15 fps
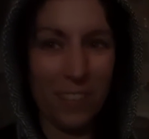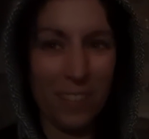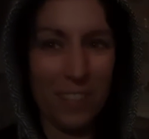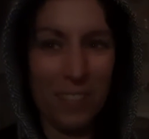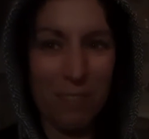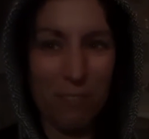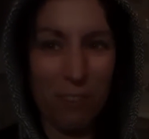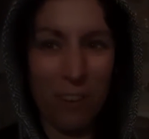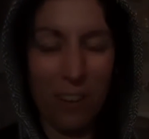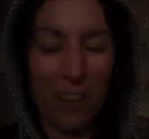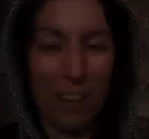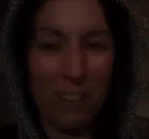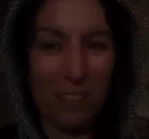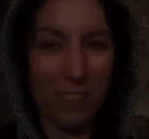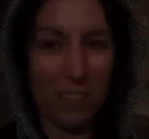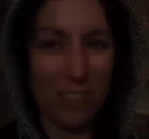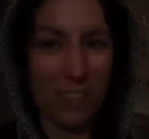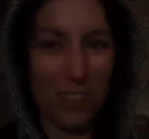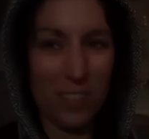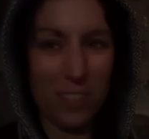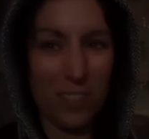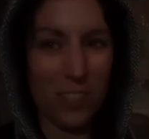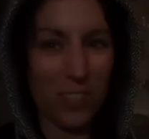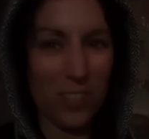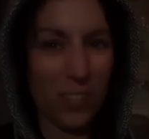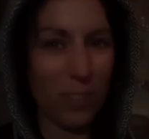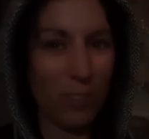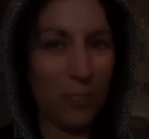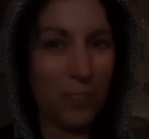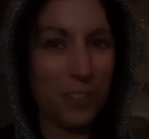I never had this since
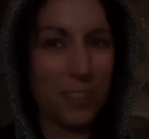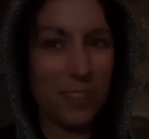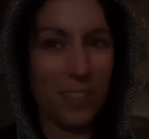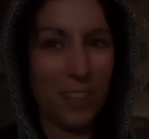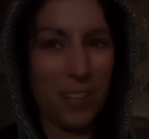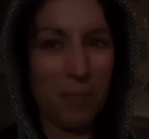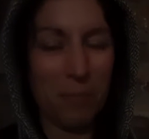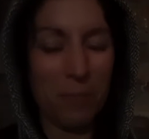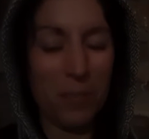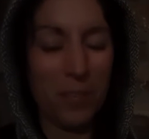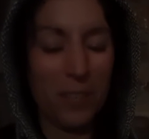a long time,